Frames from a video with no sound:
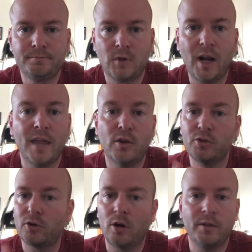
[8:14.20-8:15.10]
All right, and
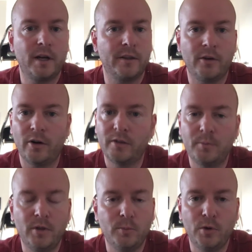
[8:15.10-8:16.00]
those are all there. They're on the
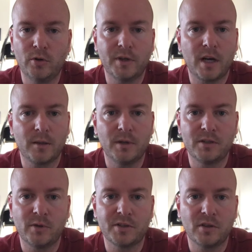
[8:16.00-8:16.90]
Moodle document
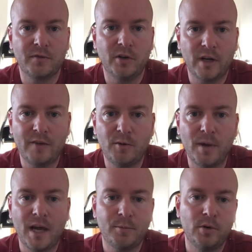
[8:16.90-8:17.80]
as well. So if you don't have your
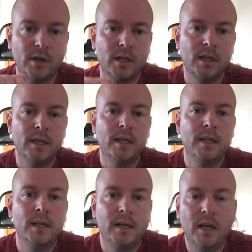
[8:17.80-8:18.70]
math book,
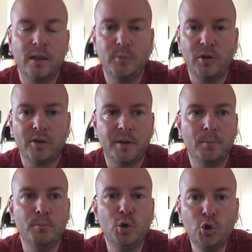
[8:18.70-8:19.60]
you got the
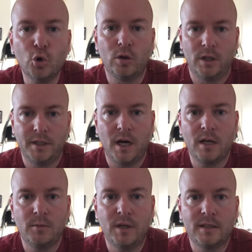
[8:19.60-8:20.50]
Moodle
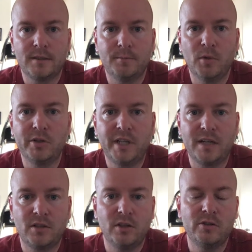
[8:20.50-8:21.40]
document. Most of you
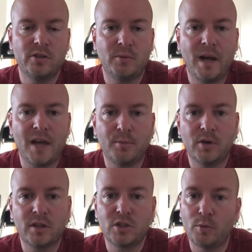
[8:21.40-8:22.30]
guys are using your math
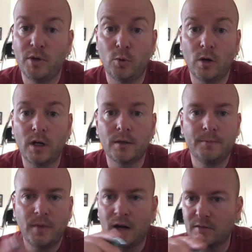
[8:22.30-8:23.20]
book. Show me your work
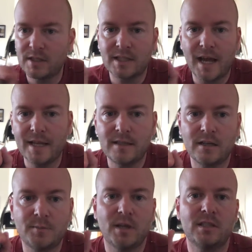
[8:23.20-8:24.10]
off to the sides there,
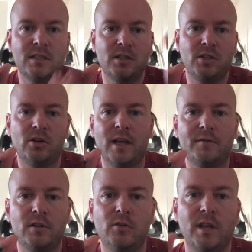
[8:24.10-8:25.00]
especially since you don't have
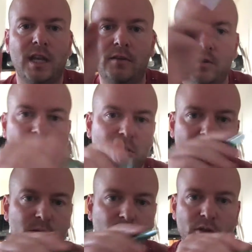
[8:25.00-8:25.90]
to do the evens. You
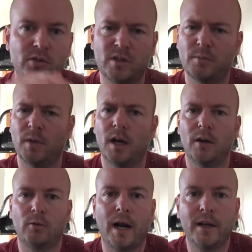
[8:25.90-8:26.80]
should be able to do some
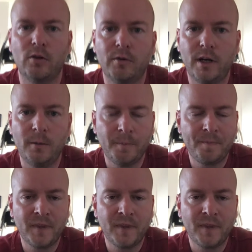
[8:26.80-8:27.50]
writing over there.